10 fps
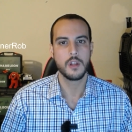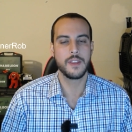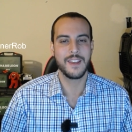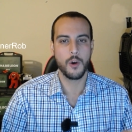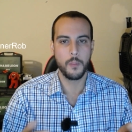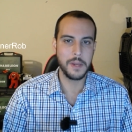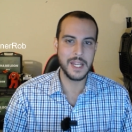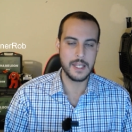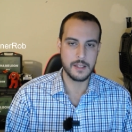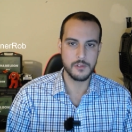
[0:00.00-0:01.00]
the
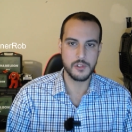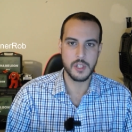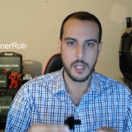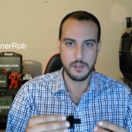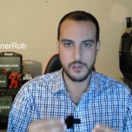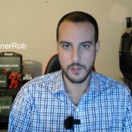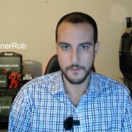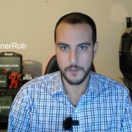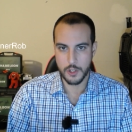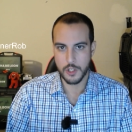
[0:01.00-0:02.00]
obedience and
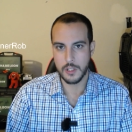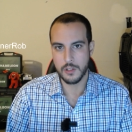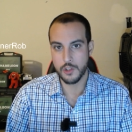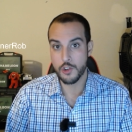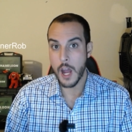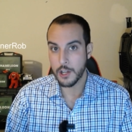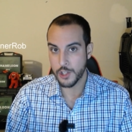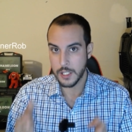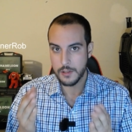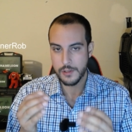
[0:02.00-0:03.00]
sufficient
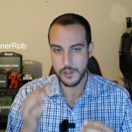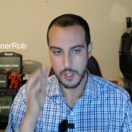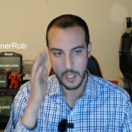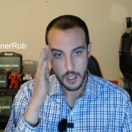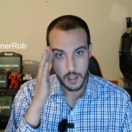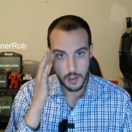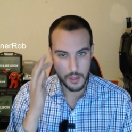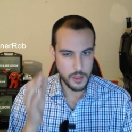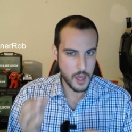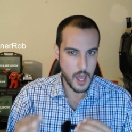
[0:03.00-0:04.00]
distractions,
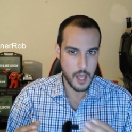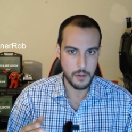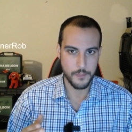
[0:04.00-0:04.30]
that